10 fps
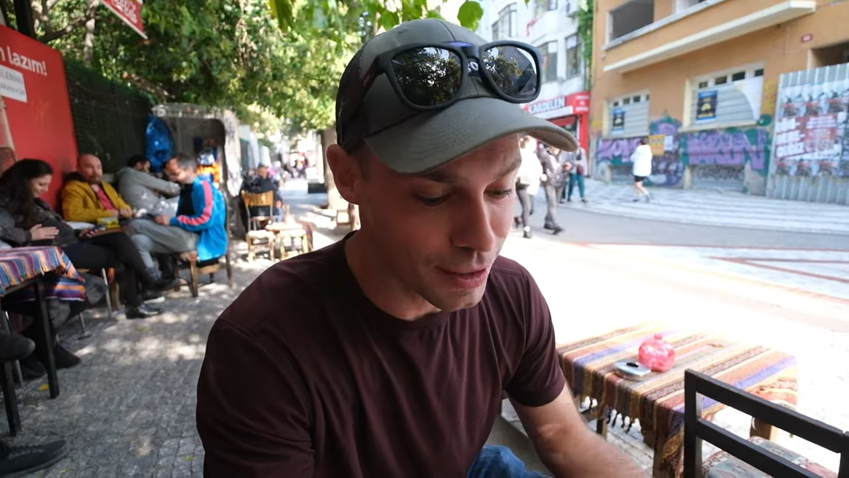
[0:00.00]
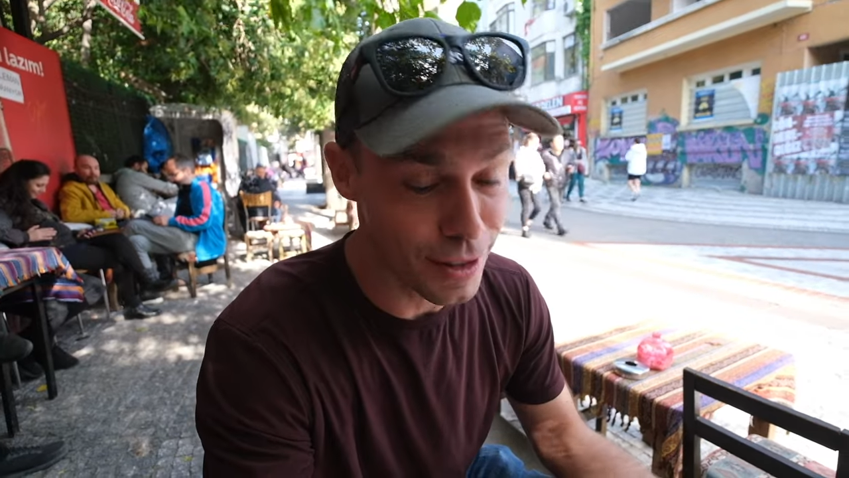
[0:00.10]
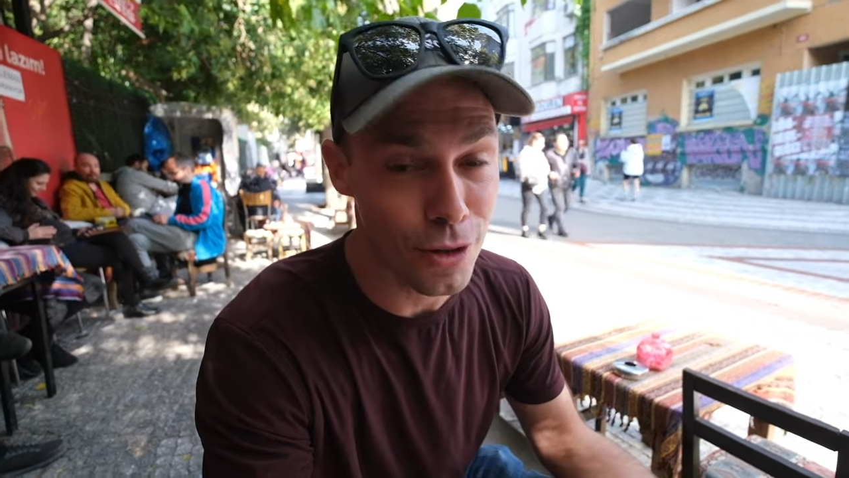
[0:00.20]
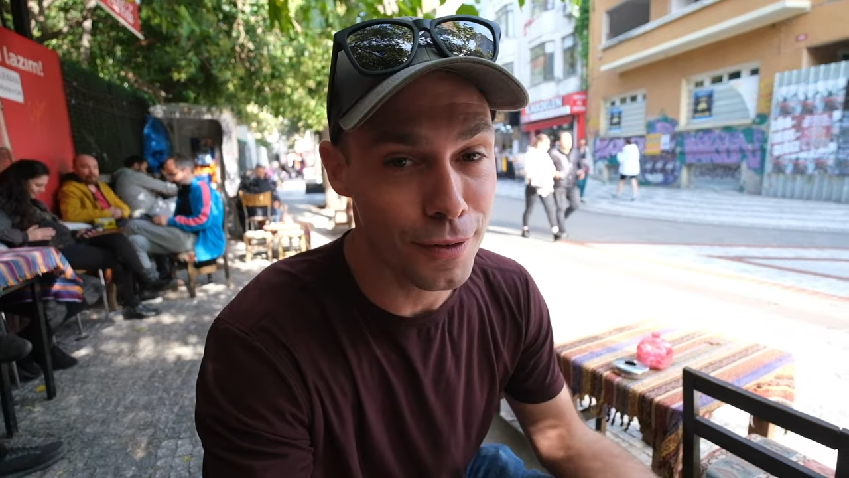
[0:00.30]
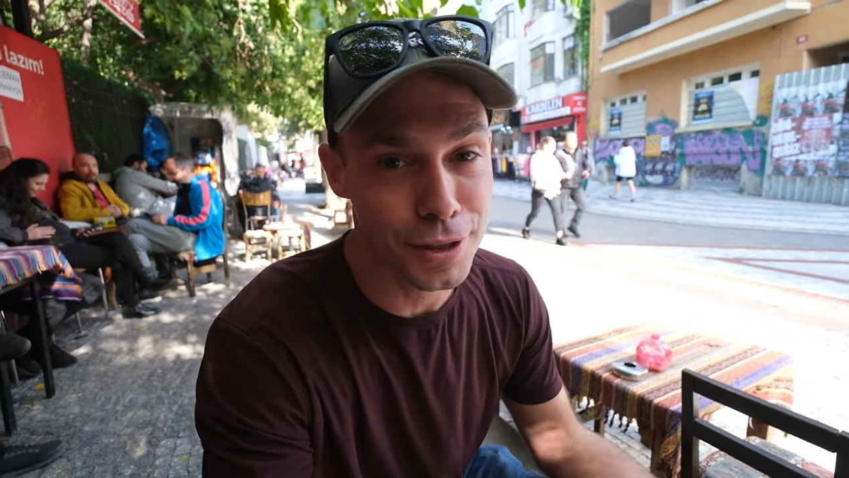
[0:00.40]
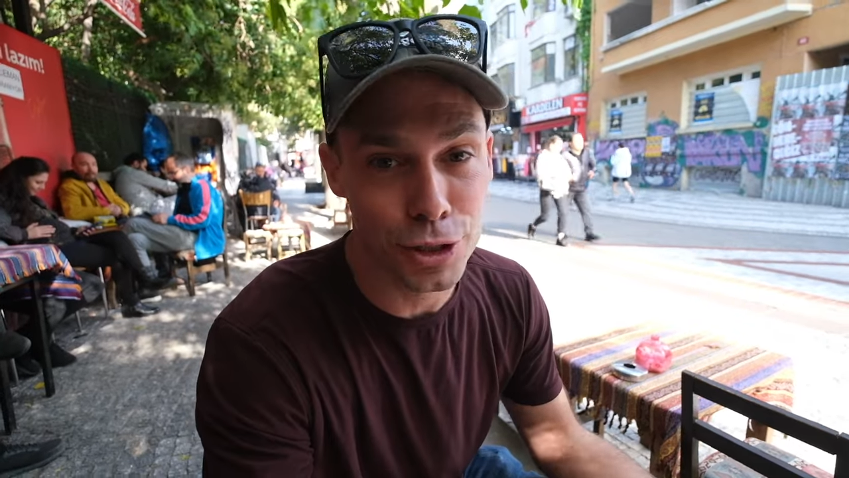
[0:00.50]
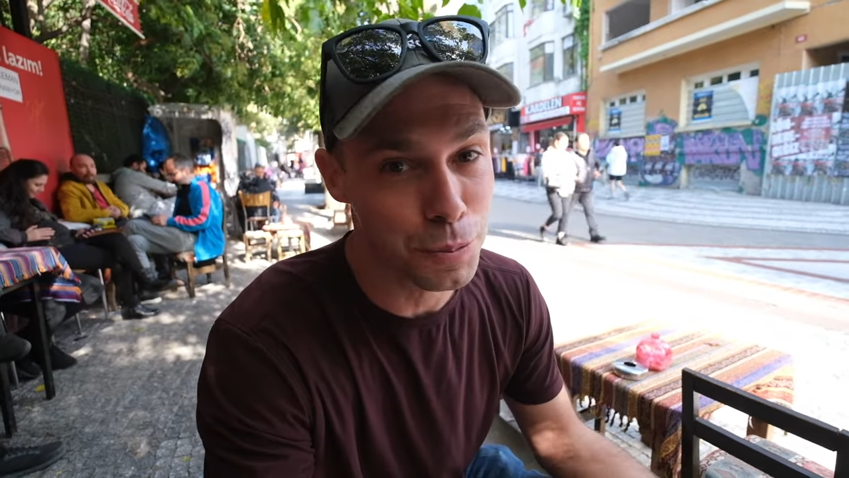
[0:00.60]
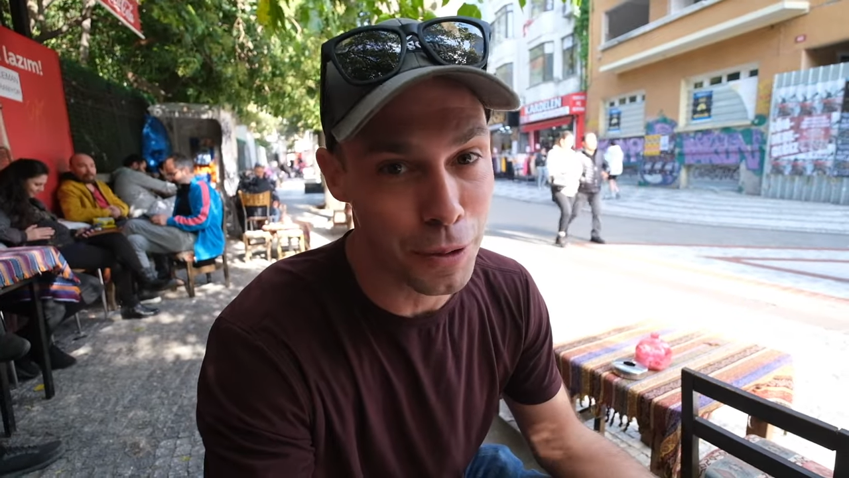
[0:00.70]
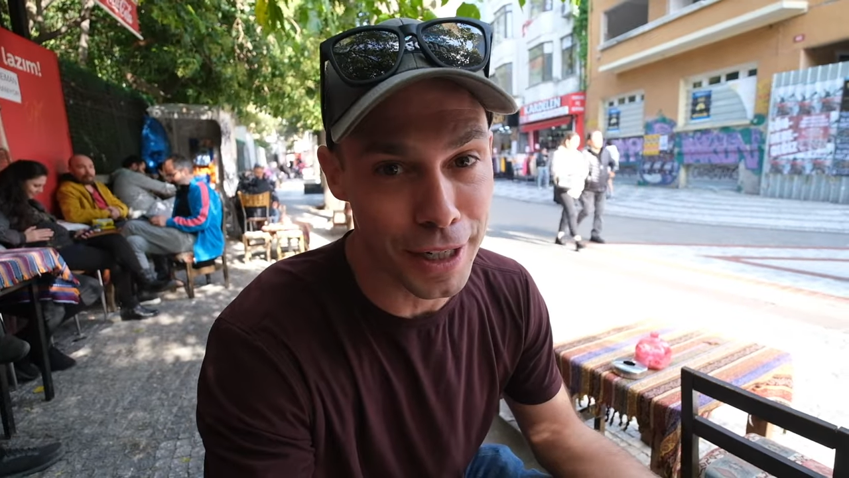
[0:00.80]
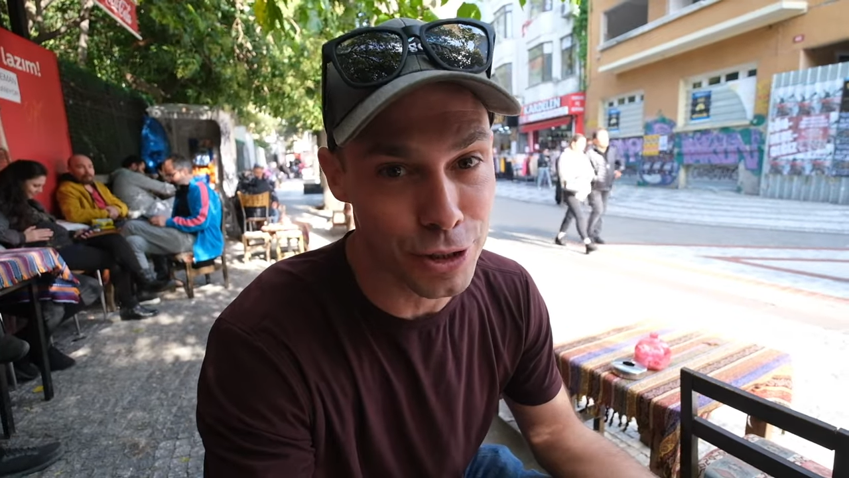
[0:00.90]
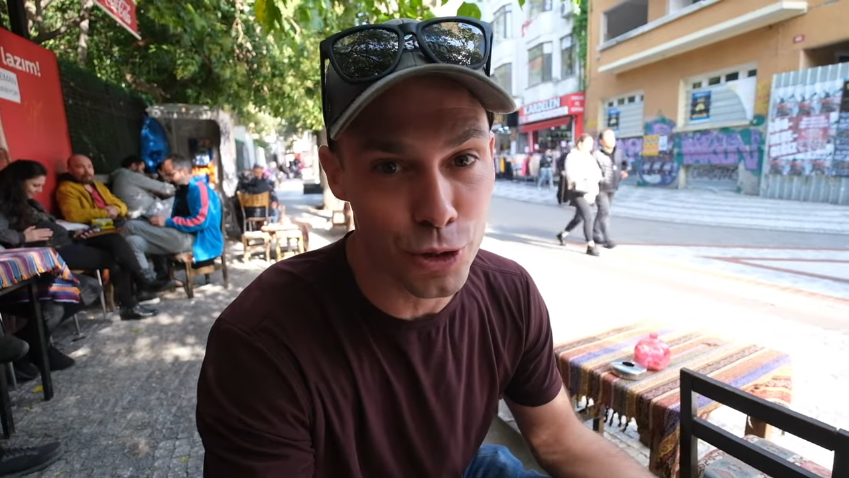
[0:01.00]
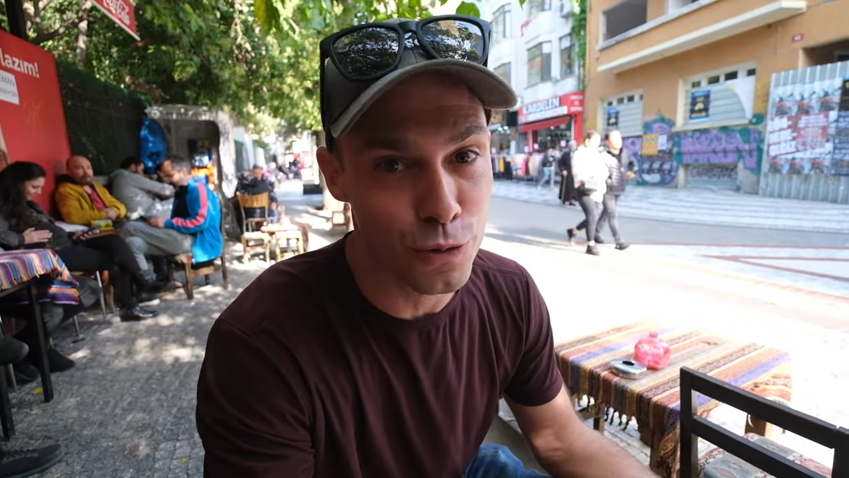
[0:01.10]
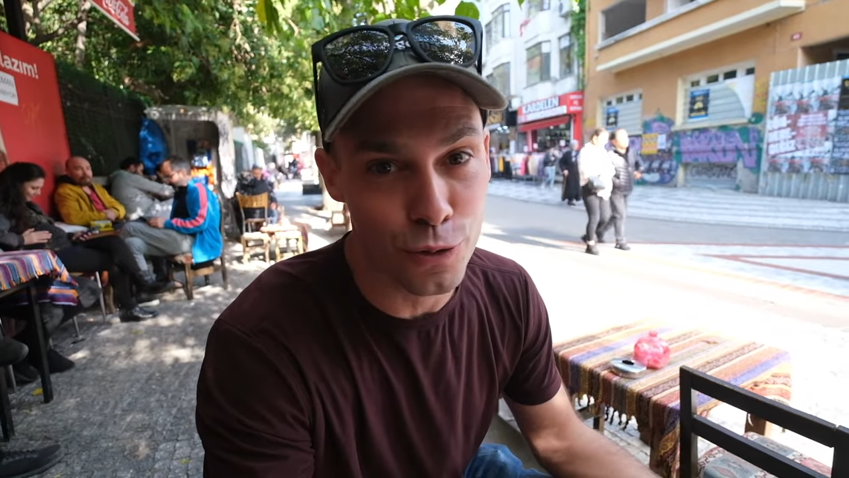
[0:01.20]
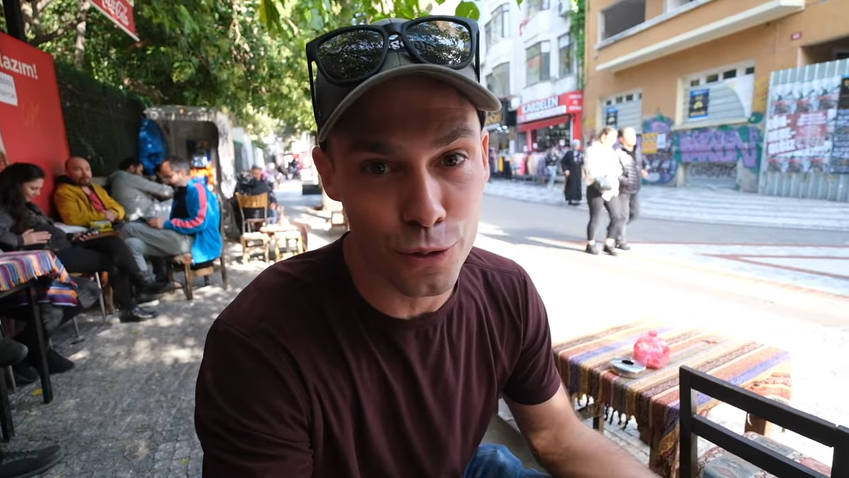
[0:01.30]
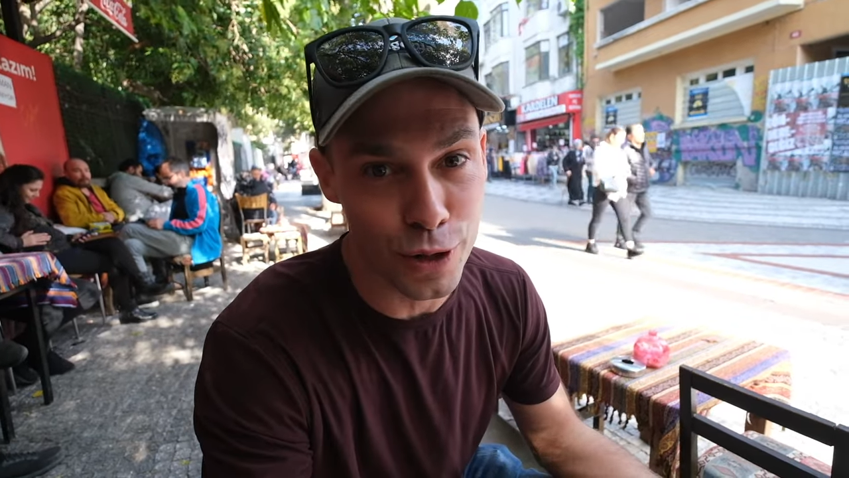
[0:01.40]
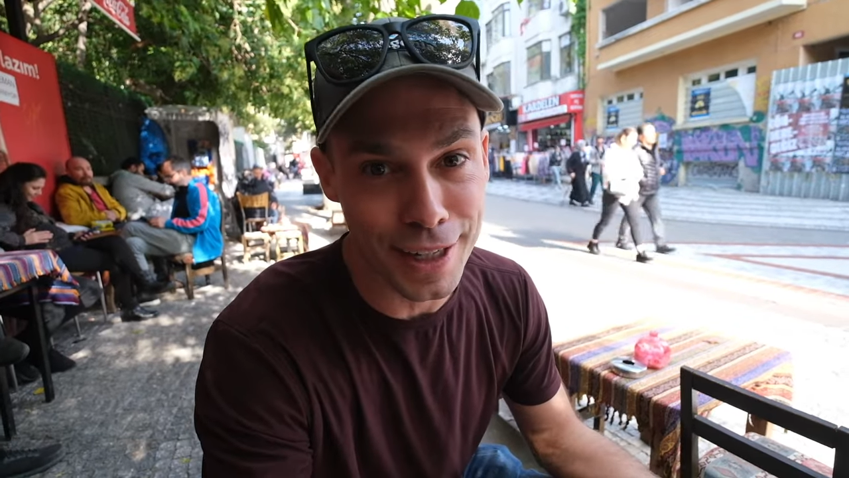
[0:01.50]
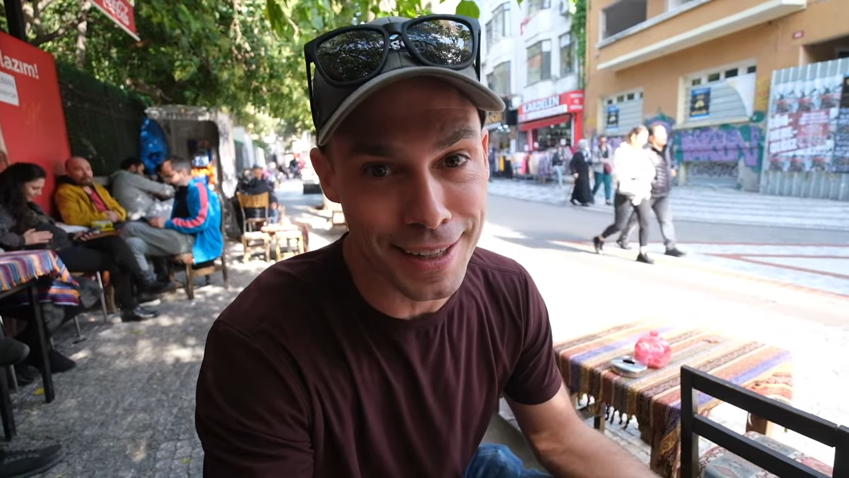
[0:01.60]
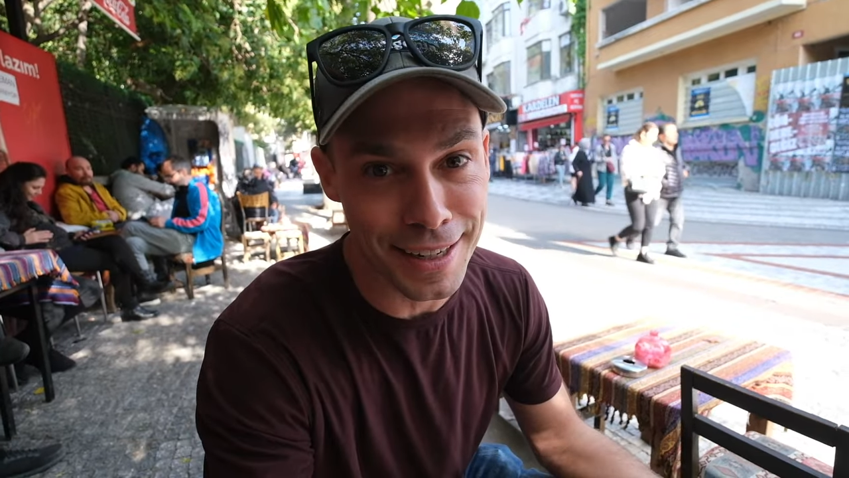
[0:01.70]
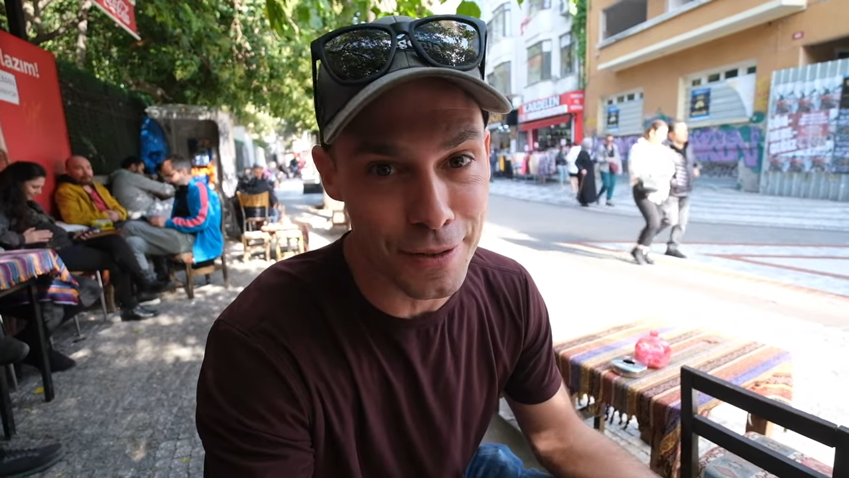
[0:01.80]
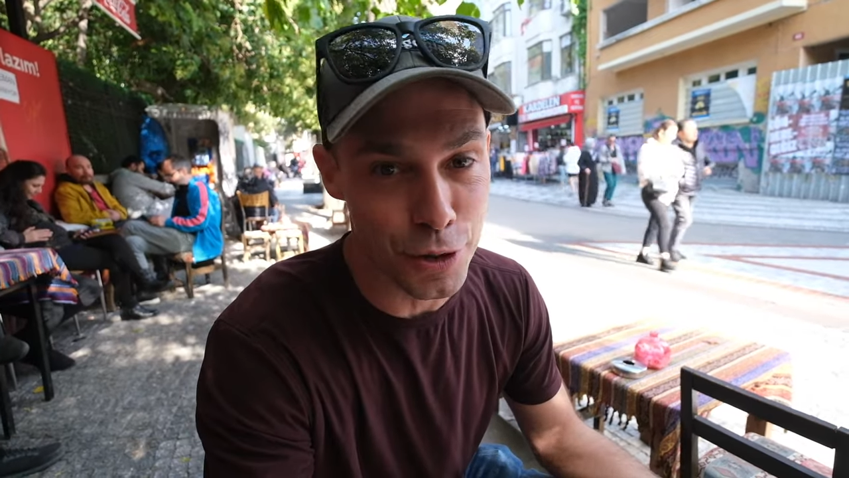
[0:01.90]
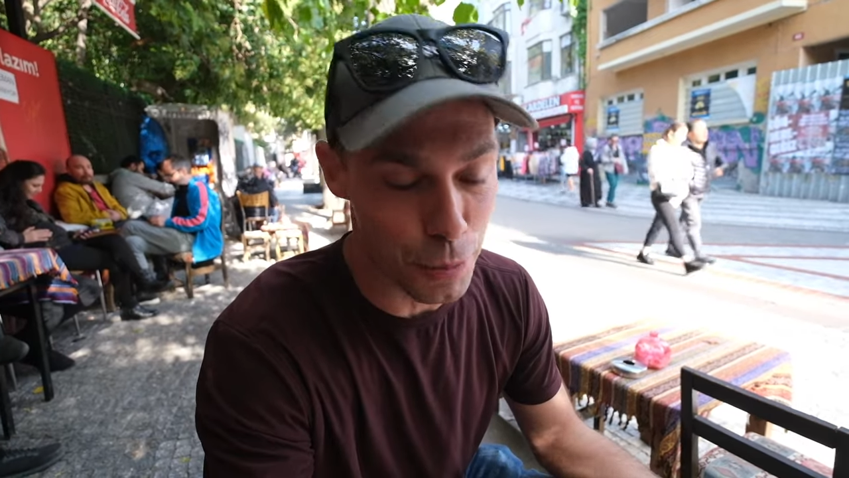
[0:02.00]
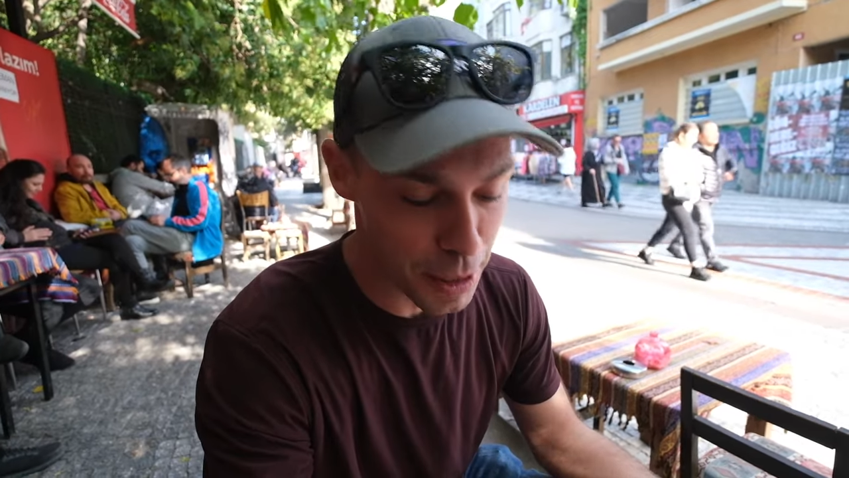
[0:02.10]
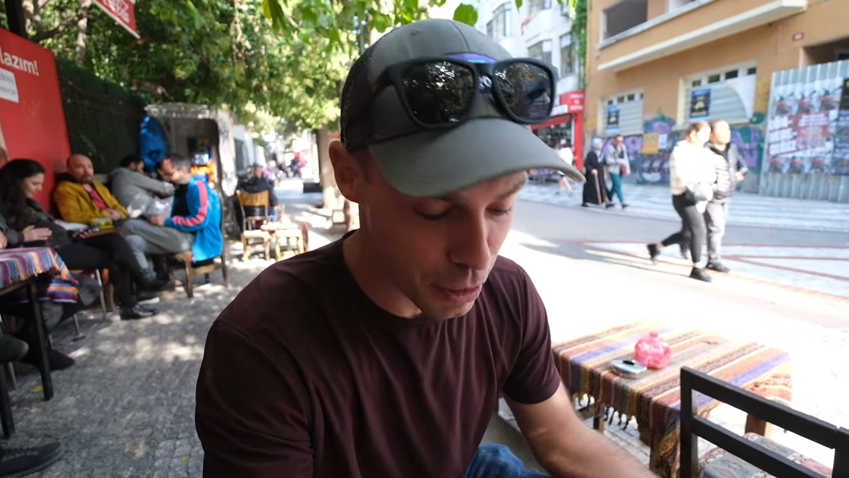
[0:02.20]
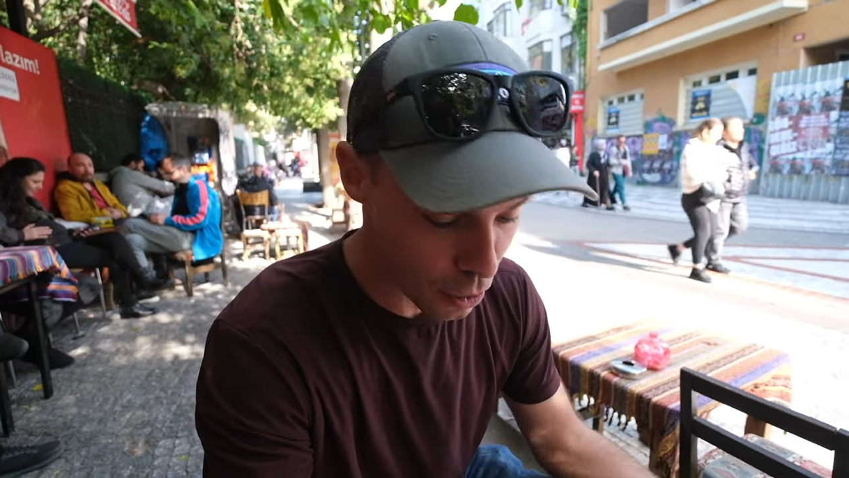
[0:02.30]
they'll often just bring it to you for free at the end of your meal.